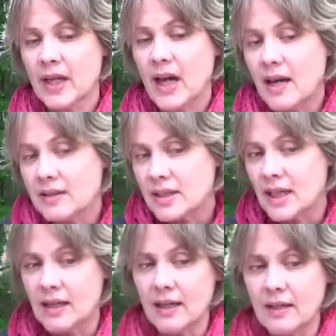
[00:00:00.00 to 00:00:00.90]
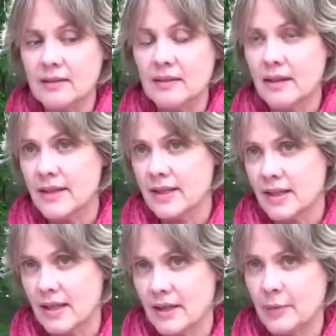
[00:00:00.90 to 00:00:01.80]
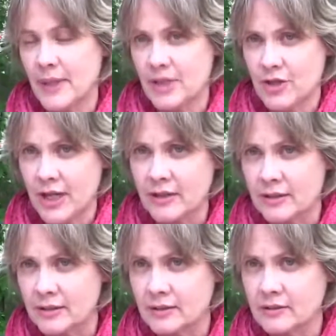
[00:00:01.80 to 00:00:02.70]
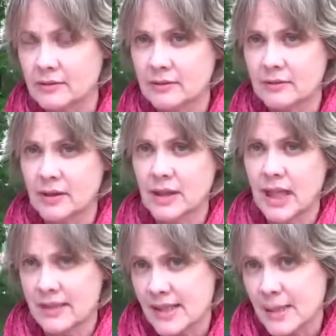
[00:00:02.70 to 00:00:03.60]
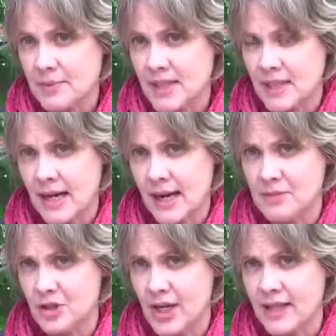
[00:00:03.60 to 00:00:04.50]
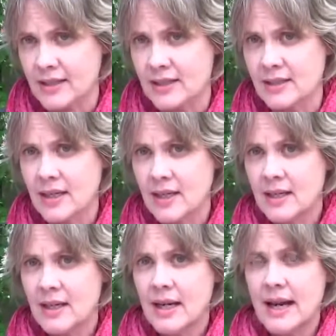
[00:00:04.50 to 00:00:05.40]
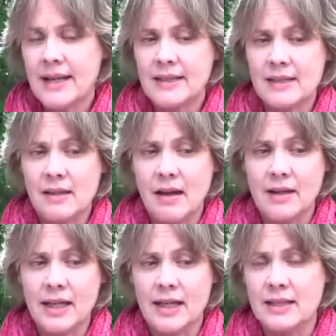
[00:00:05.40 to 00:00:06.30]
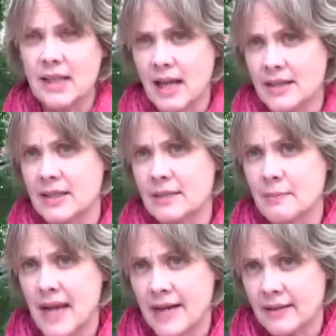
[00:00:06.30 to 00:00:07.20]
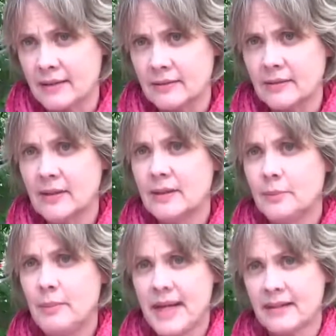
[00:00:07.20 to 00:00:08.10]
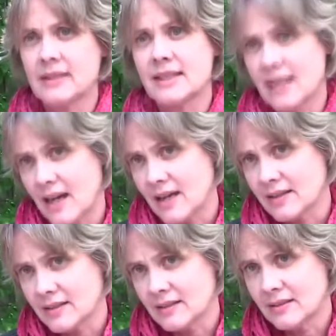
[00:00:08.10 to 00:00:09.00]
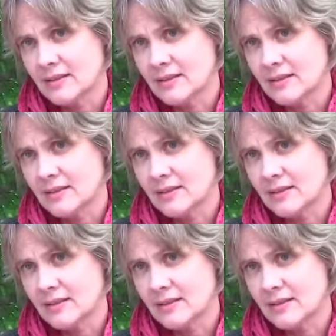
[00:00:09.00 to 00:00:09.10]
God, Allah, these are patriarchal concepts and abstracts. And as long as God is male, male is God.